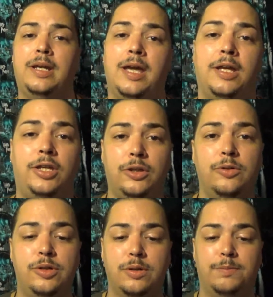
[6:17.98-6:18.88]
a
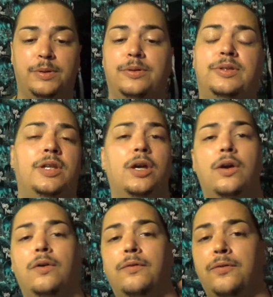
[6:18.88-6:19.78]
huge boost
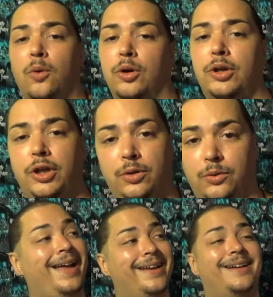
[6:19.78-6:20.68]
for you.
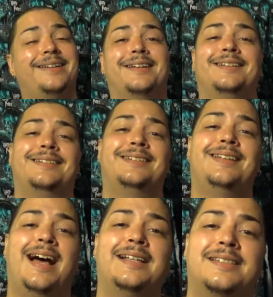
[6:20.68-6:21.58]
And
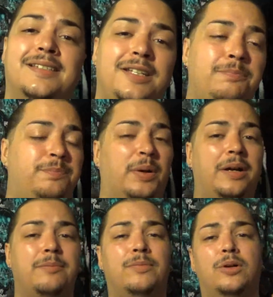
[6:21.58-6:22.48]
lastly,
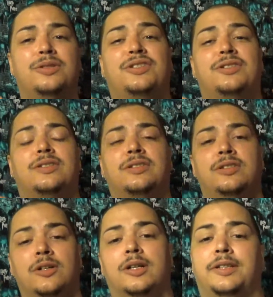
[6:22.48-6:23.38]
but most
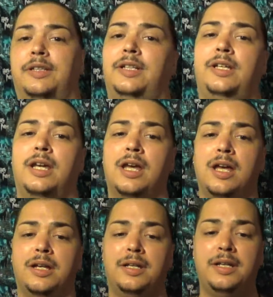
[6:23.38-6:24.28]
certainly
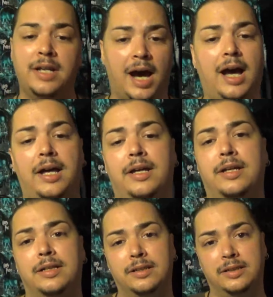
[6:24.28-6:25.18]
not
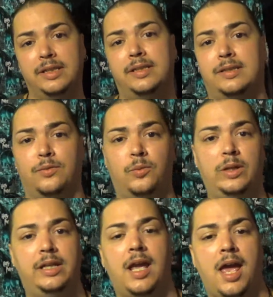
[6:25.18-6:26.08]
least,
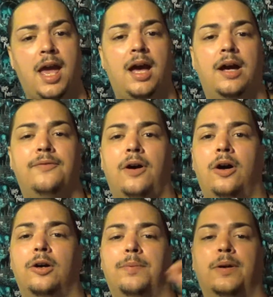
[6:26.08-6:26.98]
we have
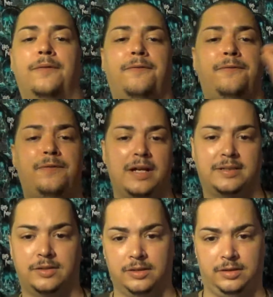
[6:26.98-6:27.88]
our
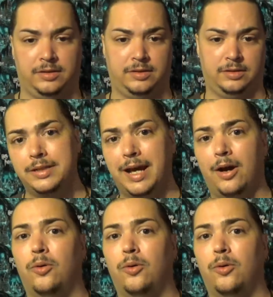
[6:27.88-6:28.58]
professors. Now,